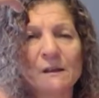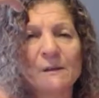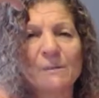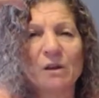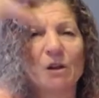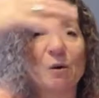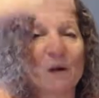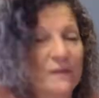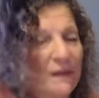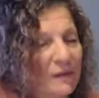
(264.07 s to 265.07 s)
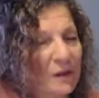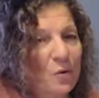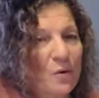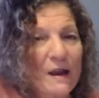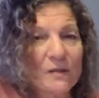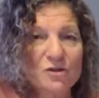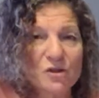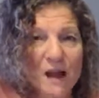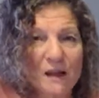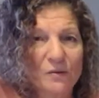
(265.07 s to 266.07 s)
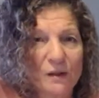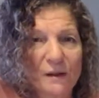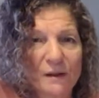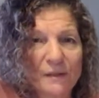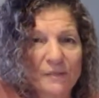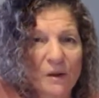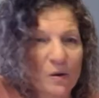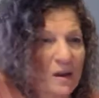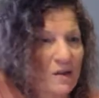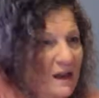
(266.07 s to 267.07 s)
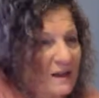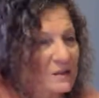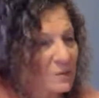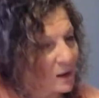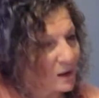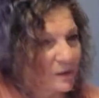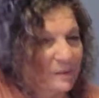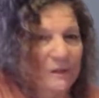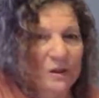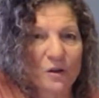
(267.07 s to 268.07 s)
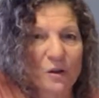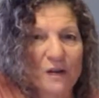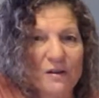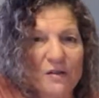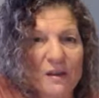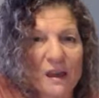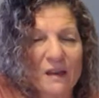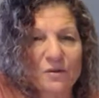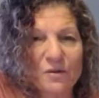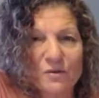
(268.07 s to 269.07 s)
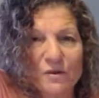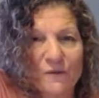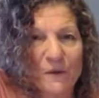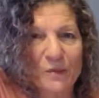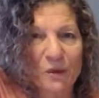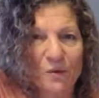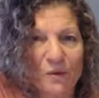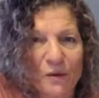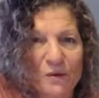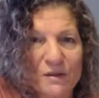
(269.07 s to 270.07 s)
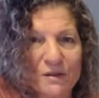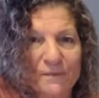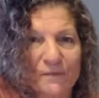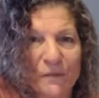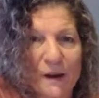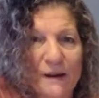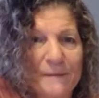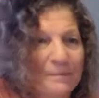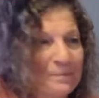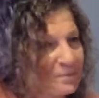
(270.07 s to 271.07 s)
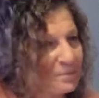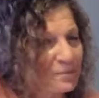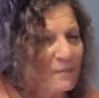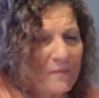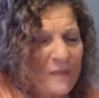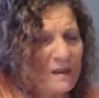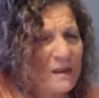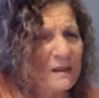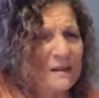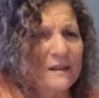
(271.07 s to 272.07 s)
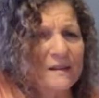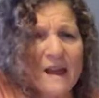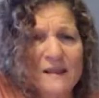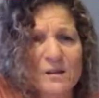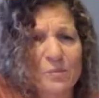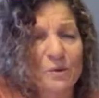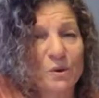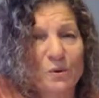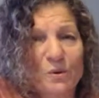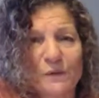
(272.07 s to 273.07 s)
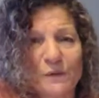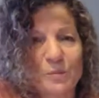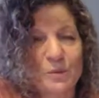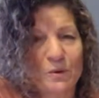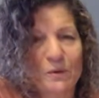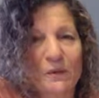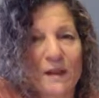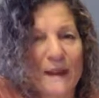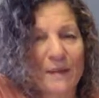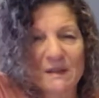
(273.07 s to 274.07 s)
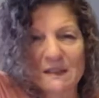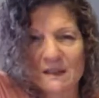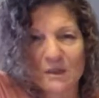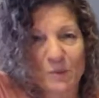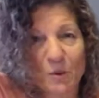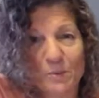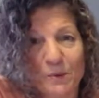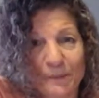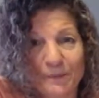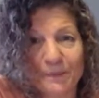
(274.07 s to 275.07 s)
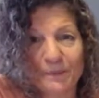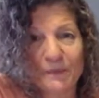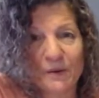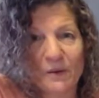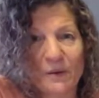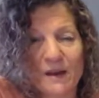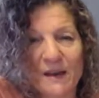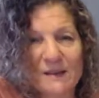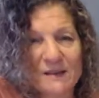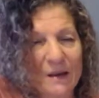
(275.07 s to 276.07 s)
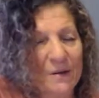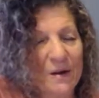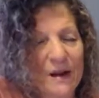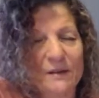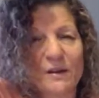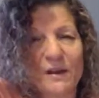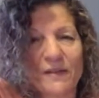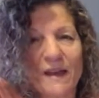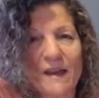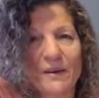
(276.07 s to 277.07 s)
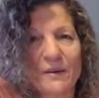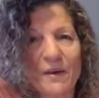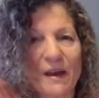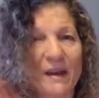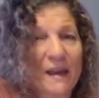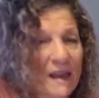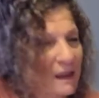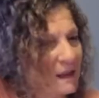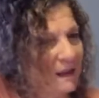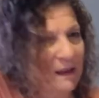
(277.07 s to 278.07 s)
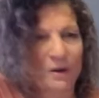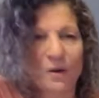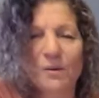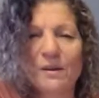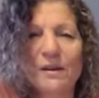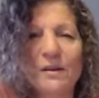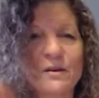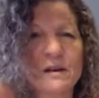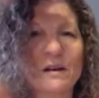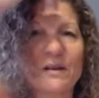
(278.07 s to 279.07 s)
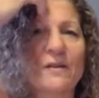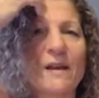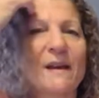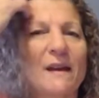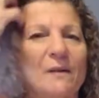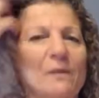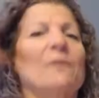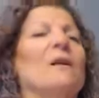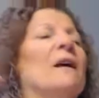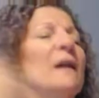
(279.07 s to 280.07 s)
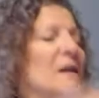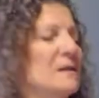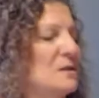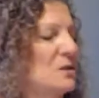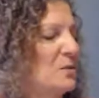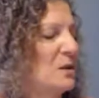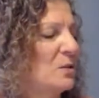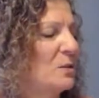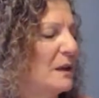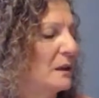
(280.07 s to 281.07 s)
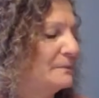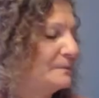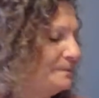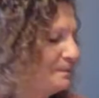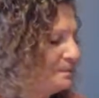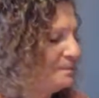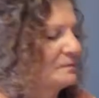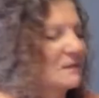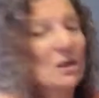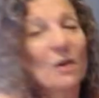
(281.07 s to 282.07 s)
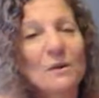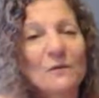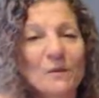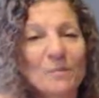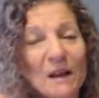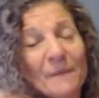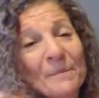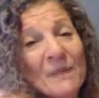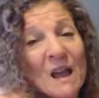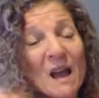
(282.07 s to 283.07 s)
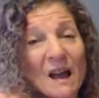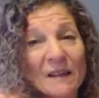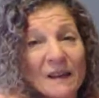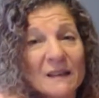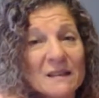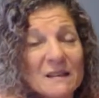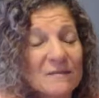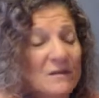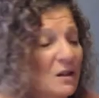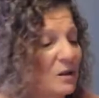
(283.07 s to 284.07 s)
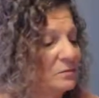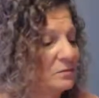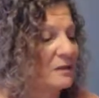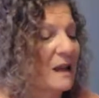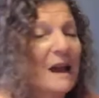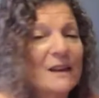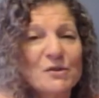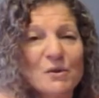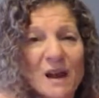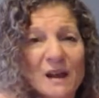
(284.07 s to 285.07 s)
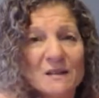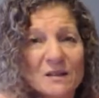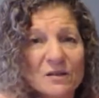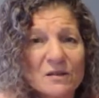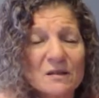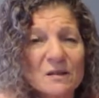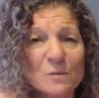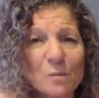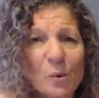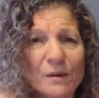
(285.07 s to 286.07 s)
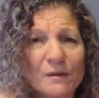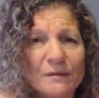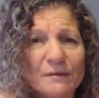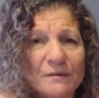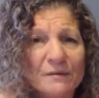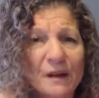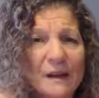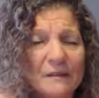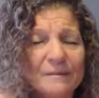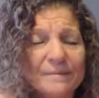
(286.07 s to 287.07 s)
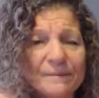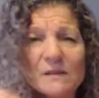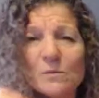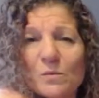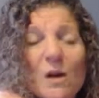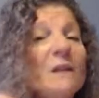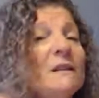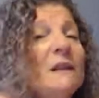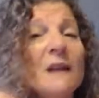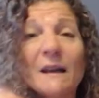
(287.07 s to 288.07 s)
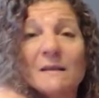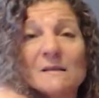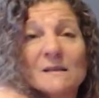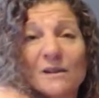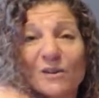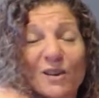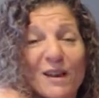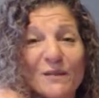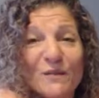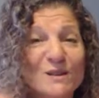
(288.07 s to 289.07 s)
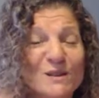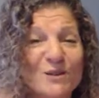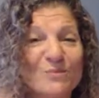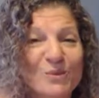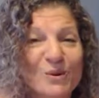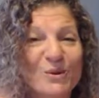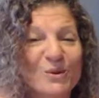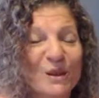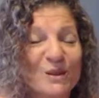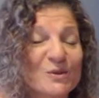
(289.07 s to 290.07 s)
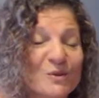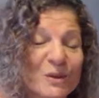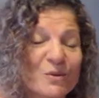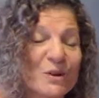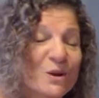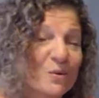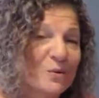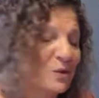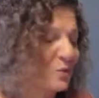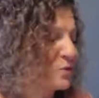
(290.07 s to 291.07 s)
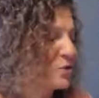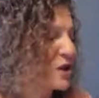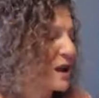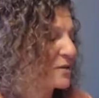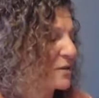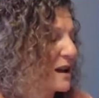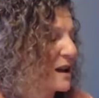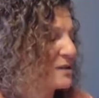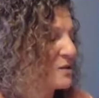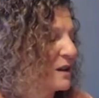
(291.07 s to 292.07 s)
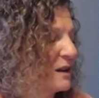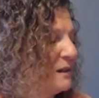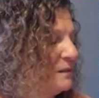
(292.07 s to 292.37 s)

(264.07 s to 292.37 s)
you know. And then the crown chakra, okay, that's where, you know, everything enters from the universe, right? Get in, and that's a beautiful, beautiful amethyst purple, okay. That's how I look at that, okay. And go in there and clear that out, okay, guys. So here we go. Sorry but I like to, you know, guide you guys because it's important, right? We all need guidance in our life. It's an important thing. So here we go with the root chakra, guys. Ready?